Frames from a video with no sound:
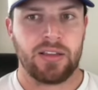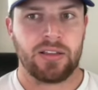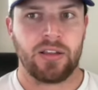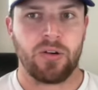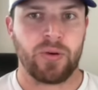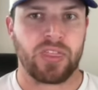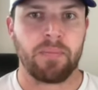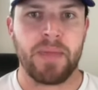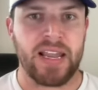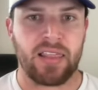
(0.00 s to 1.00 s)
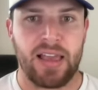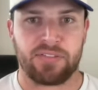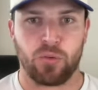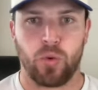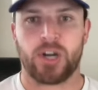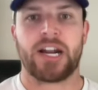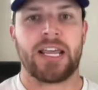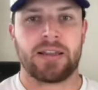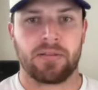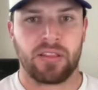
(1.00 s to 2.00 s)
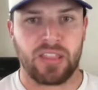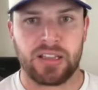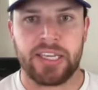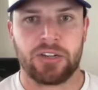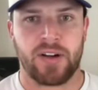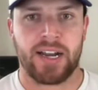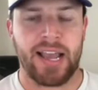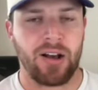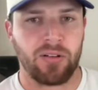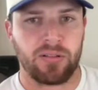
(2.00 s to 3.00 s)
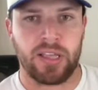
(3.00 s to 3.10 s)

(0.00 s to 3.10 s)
you know, with a minute left, we're in the lead right now.